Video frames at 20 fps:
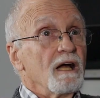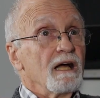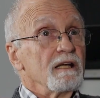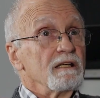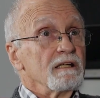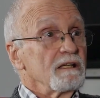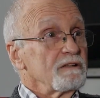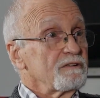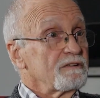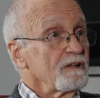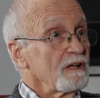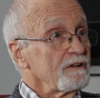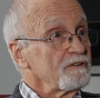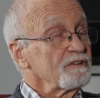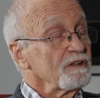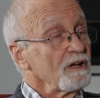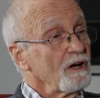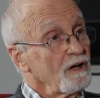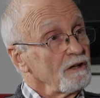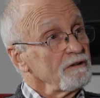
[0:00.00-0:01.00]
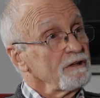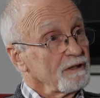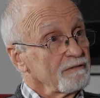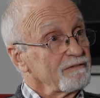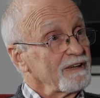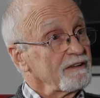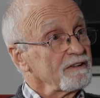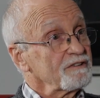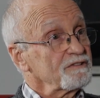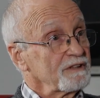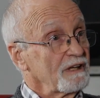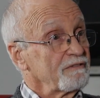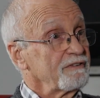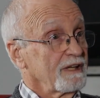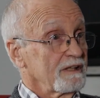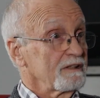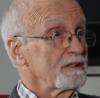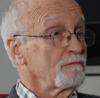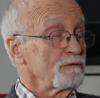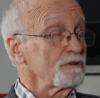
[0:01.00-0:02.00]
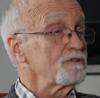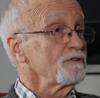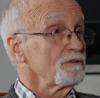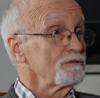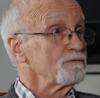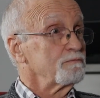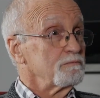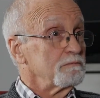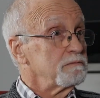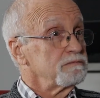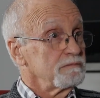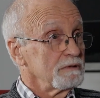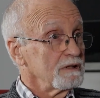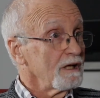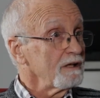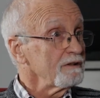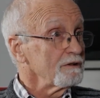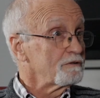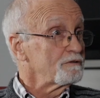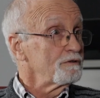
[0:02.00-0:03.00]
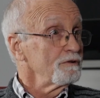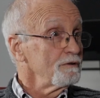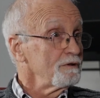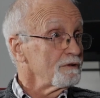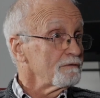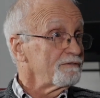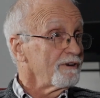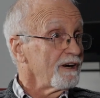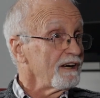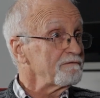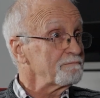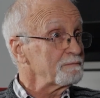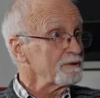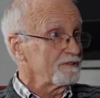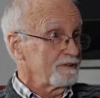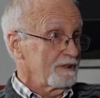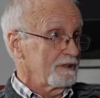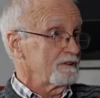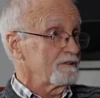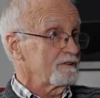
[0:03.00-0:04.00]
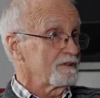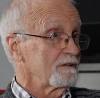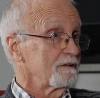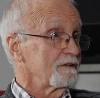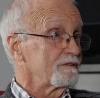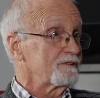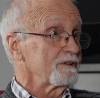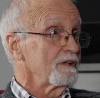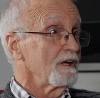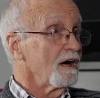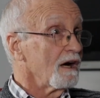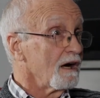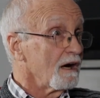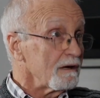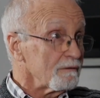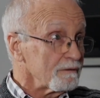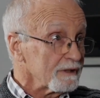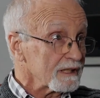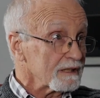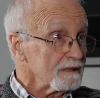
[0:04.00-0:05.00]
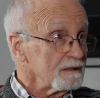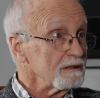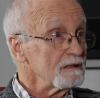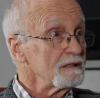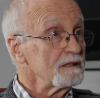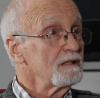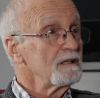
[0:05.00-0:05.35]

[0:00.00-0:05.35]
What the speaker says: And there's a whole lot of other stuff out there, which is the 2 to 5% territory, I reckon.